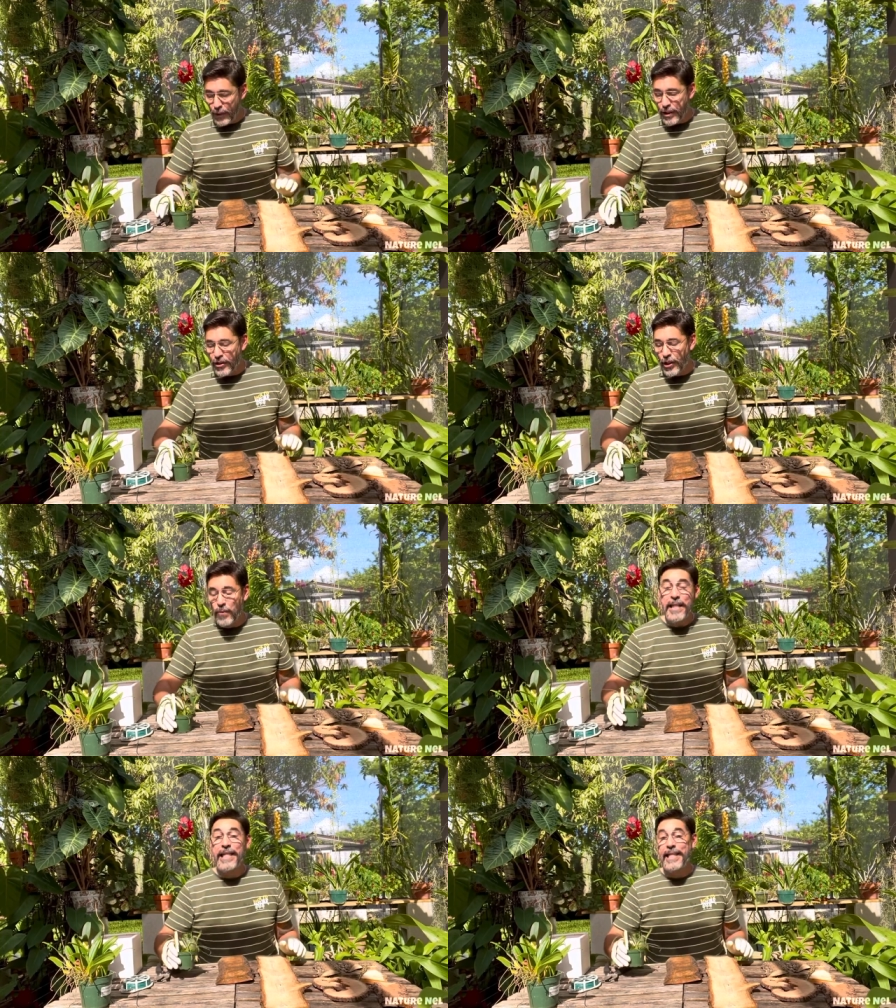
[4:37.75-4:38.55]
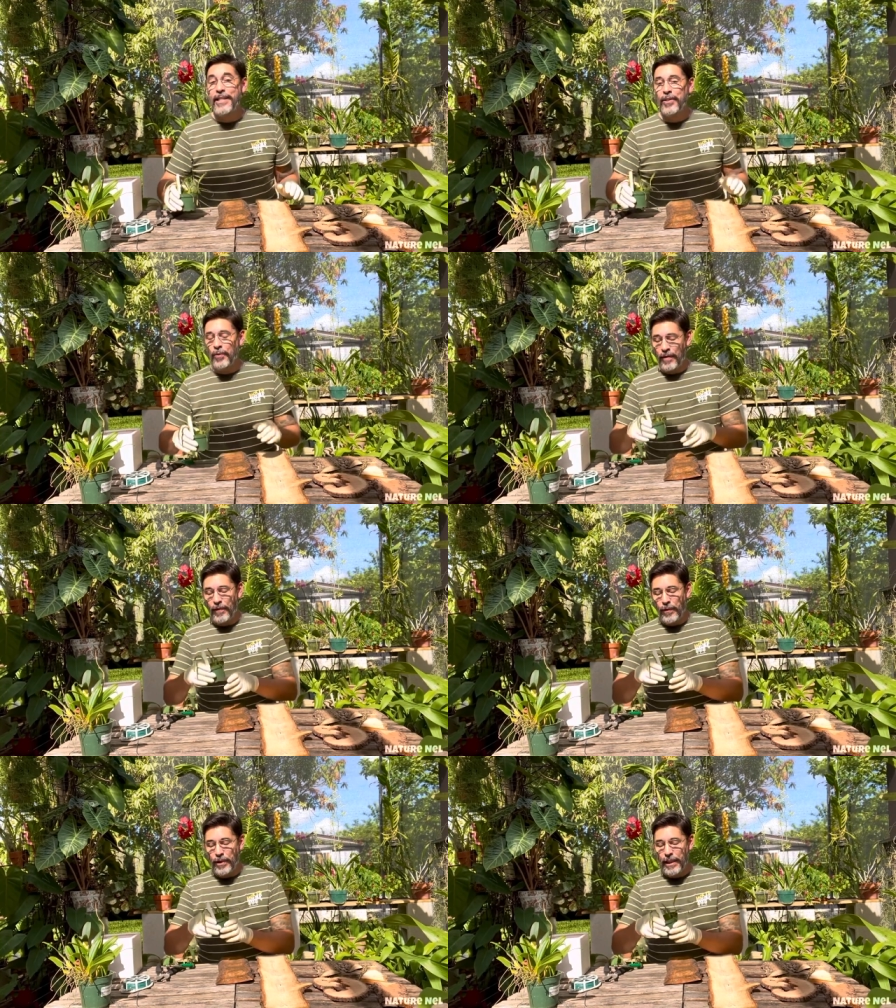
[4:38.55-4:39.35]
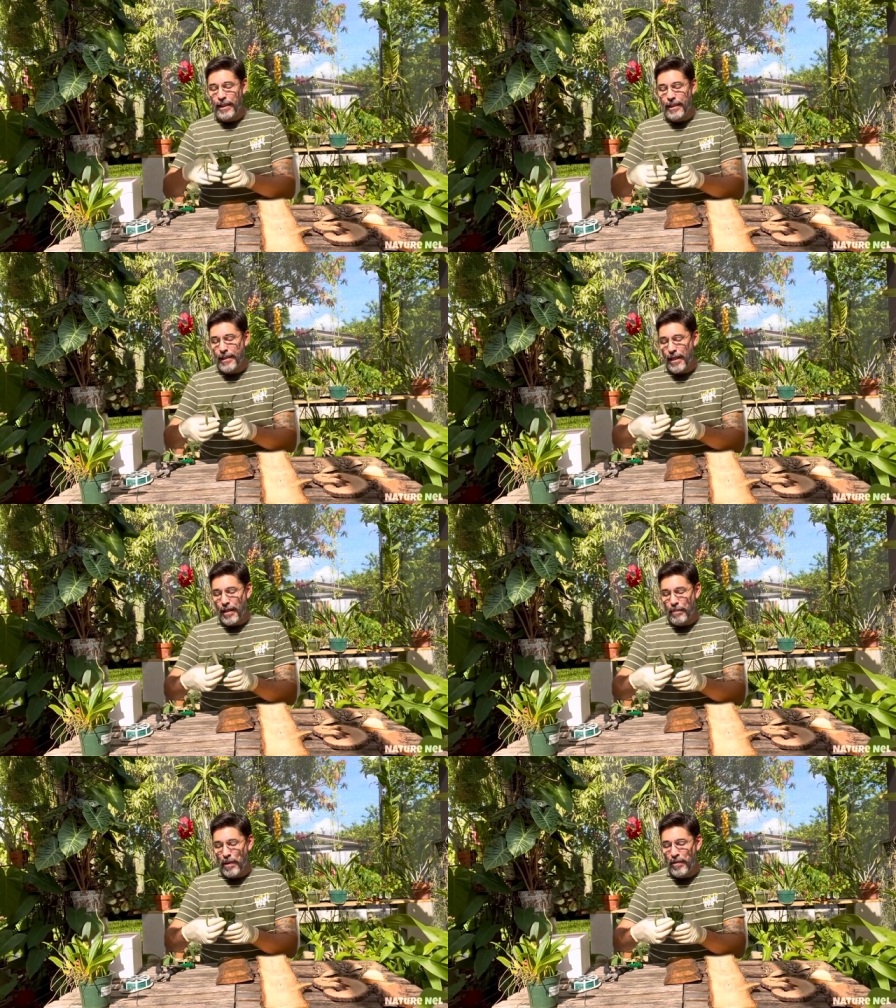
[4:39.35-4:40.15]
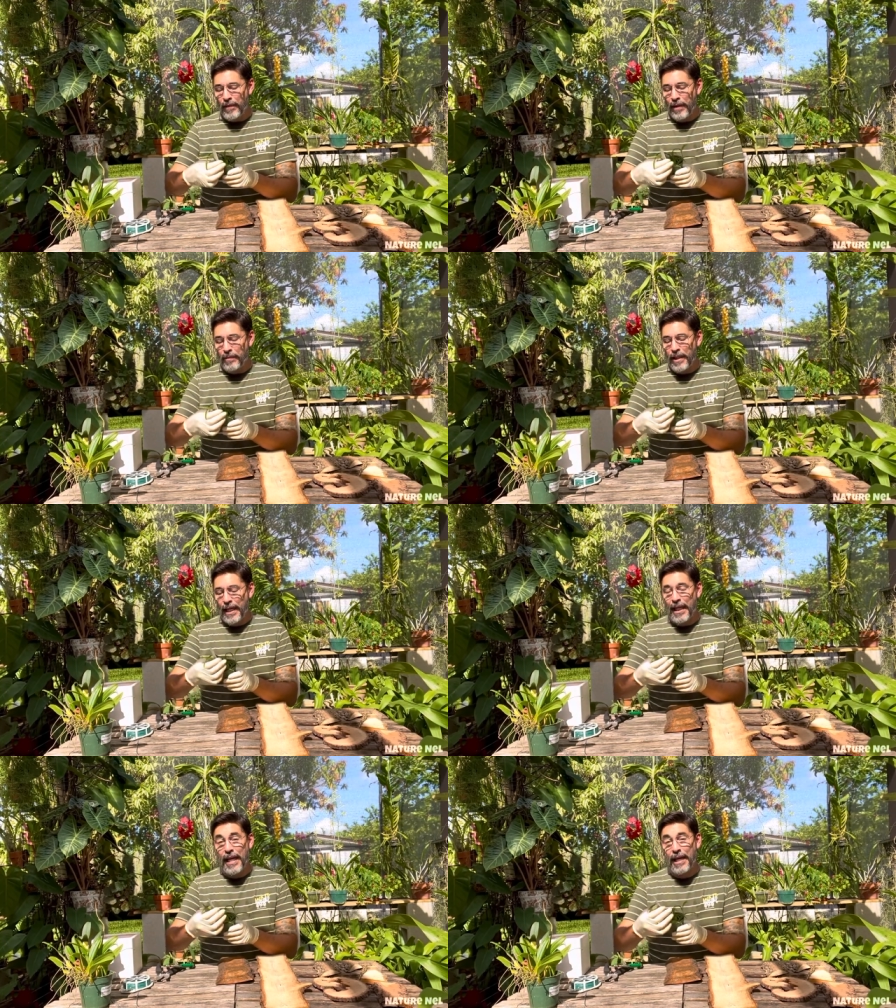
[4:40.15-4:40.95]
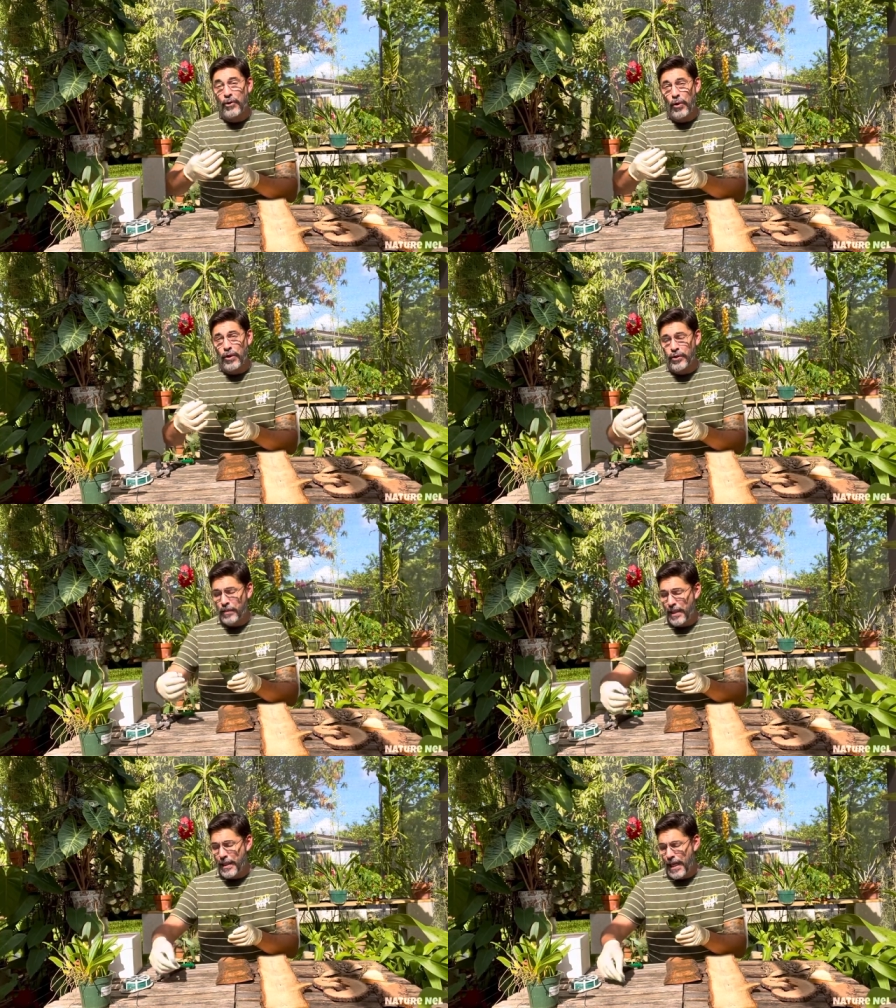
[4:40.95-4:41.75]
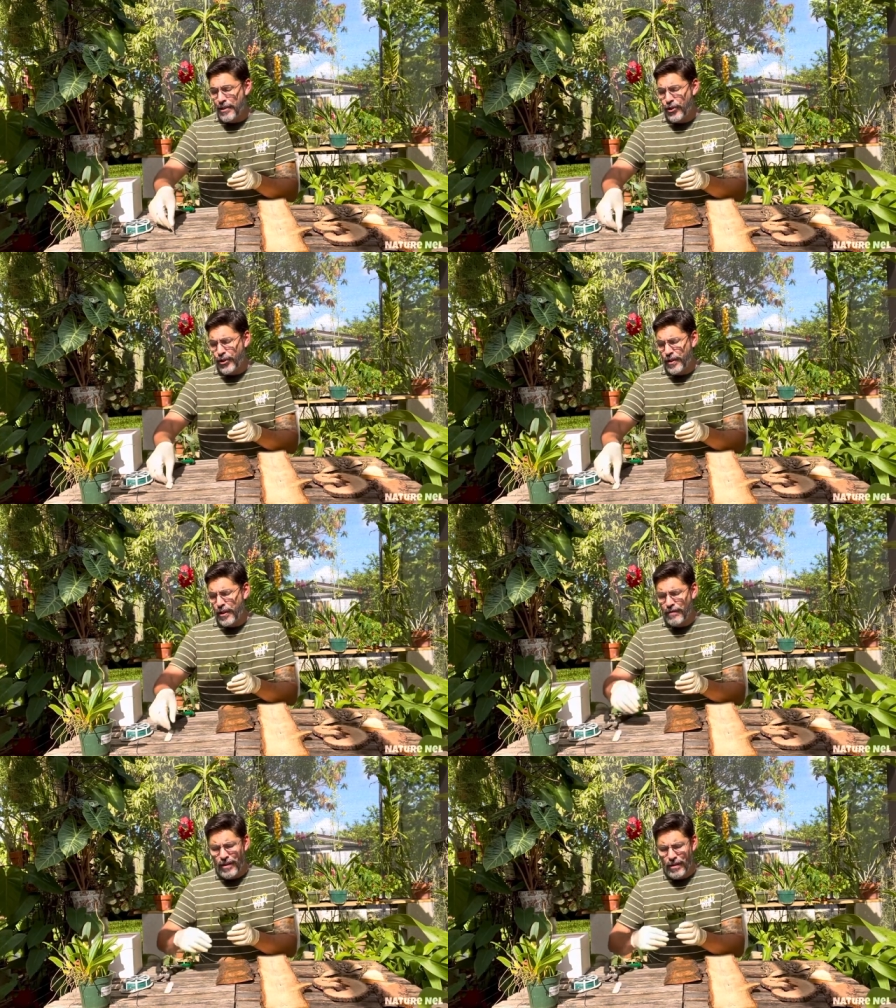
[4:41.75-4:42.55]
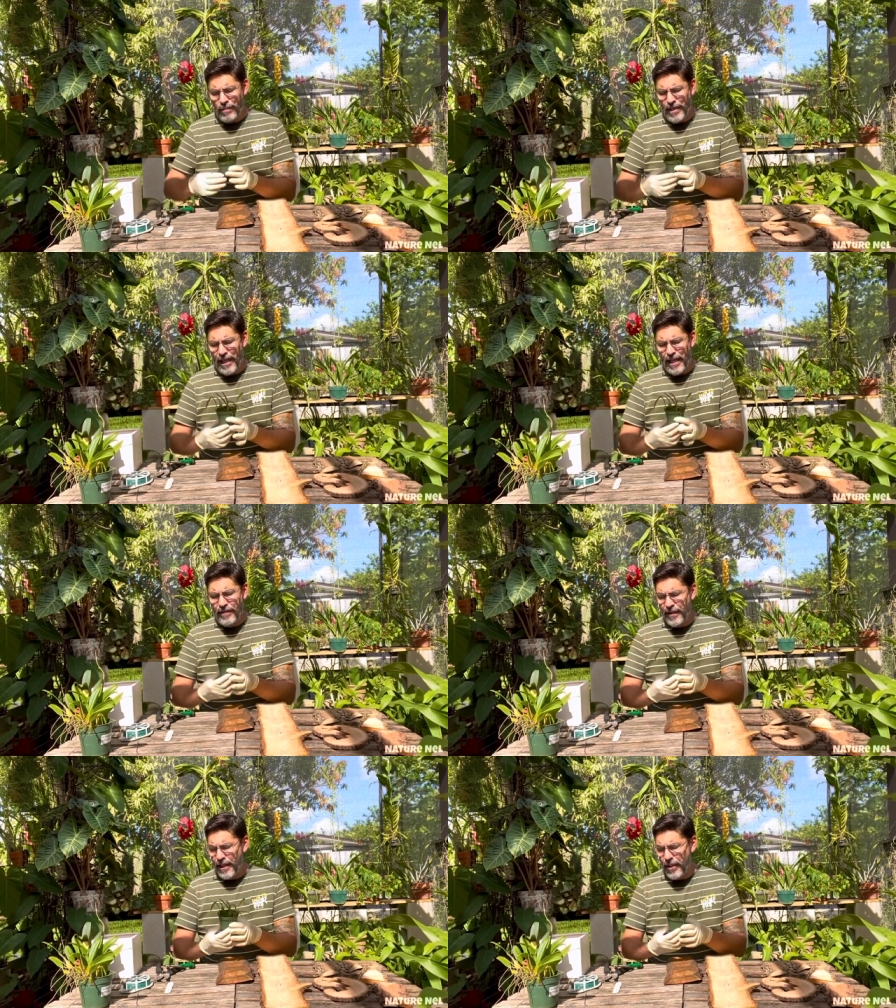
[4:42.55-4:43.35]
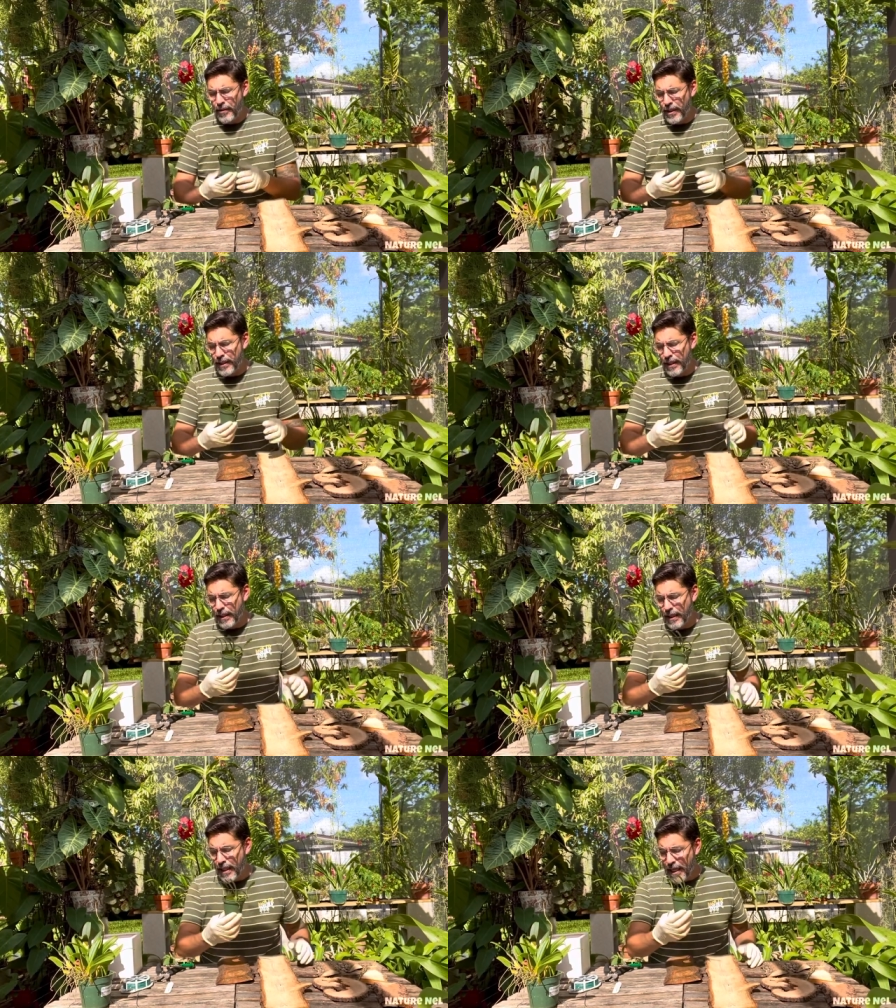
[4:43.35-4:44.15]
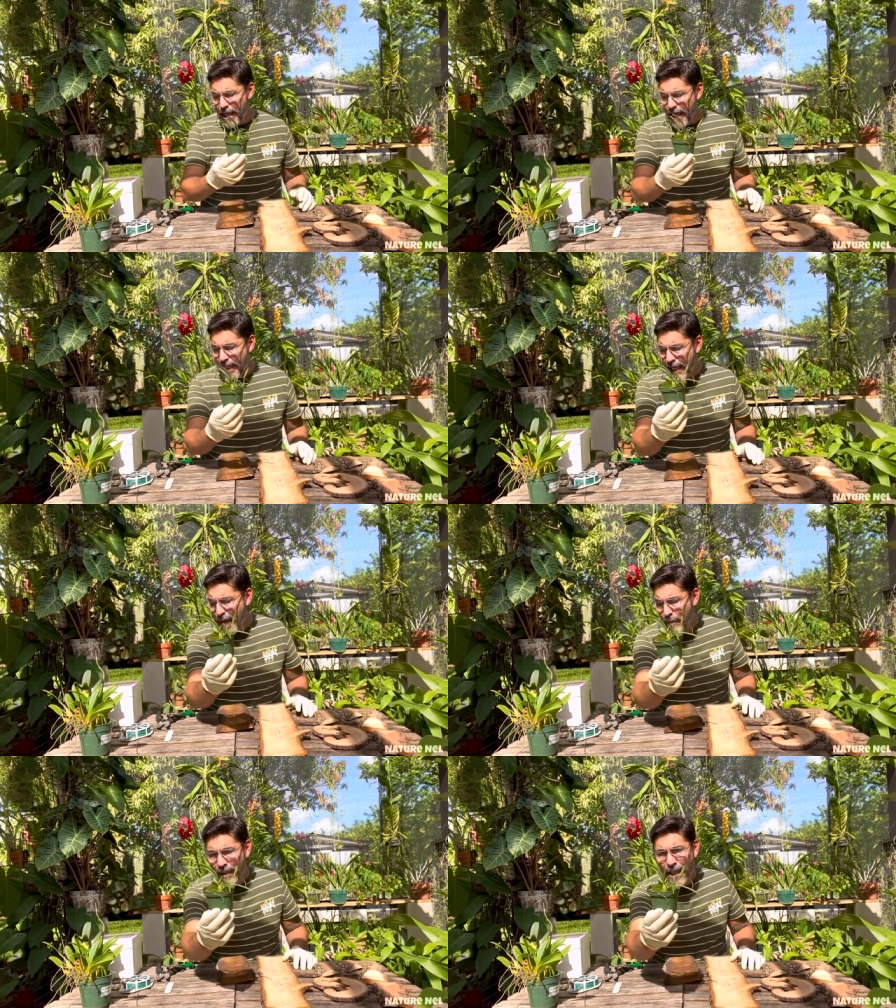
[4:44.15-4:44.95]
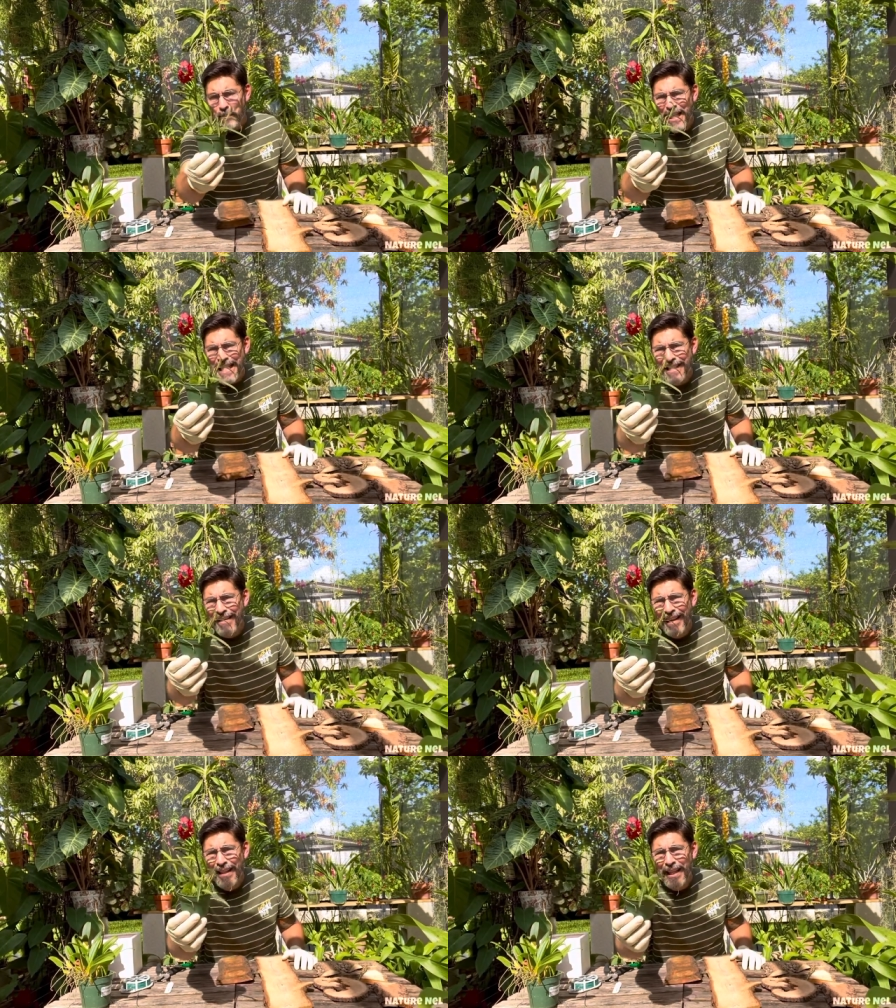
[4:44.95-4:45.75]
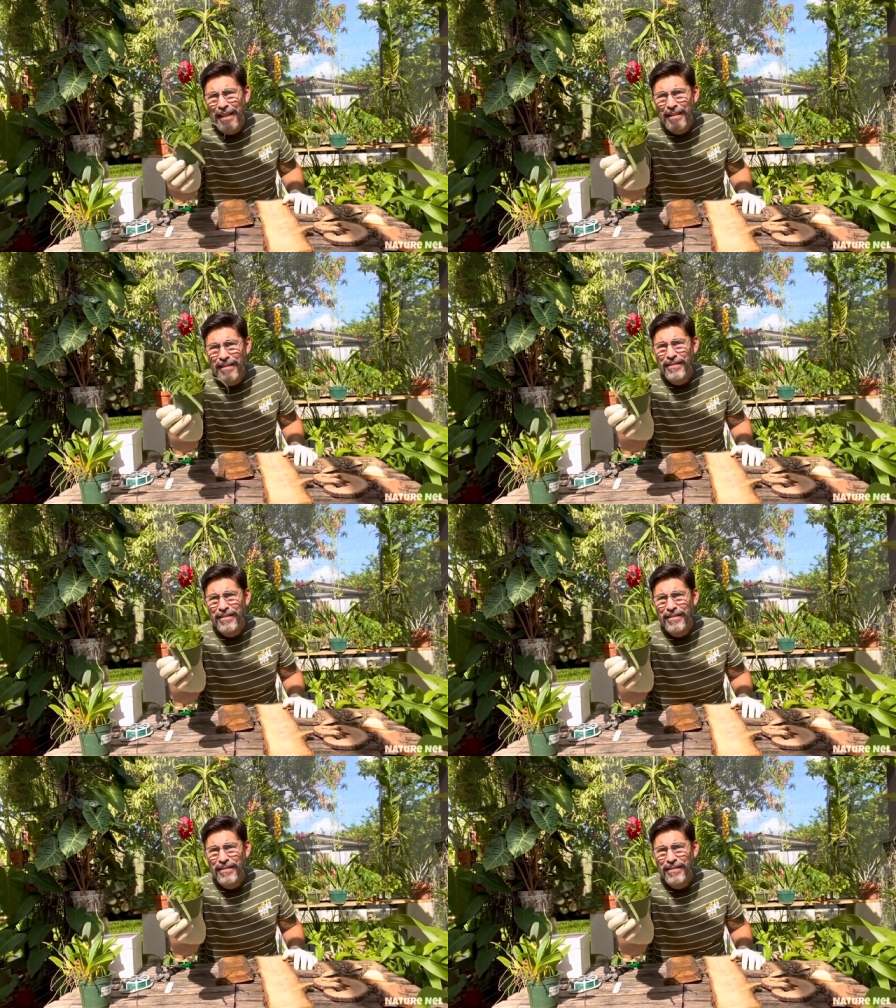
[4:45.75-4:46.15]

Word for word: We're gonna start with the easiest one first. This is a Bulbophyllum that I got at Krull-Smith. I just covered it on my last video. It's a Capillipes, I think.